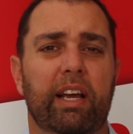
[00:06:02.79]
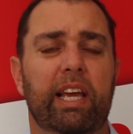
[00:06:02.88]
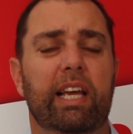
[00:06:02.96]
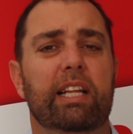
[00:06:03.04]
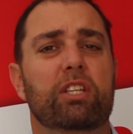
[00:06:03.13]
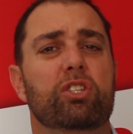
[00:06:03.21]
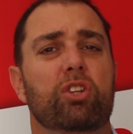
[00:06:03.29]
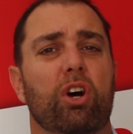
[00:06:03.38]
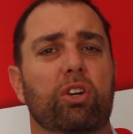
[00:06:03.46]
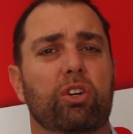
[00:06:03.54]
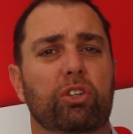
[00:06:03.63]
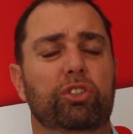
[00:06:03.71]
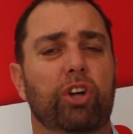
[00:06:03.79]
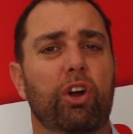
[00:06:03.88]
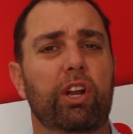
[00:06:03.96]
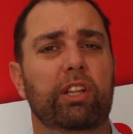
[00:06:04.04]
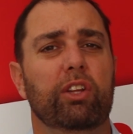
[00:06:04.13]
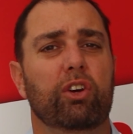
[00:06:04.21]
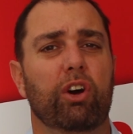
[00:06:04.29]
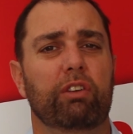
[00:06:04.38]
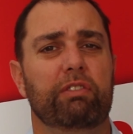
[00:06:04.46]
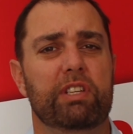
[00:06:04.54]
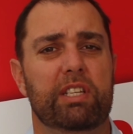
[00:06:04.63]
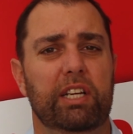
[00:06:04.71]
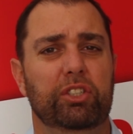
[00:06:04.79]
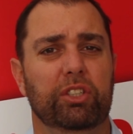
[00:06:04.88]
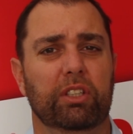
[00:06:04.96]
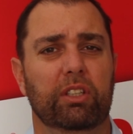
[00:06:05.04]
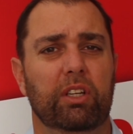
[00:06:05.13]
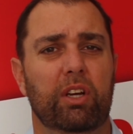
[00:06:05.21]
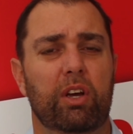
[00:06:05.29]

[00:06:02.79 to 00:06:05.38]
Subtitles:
he can start controlling the conversation,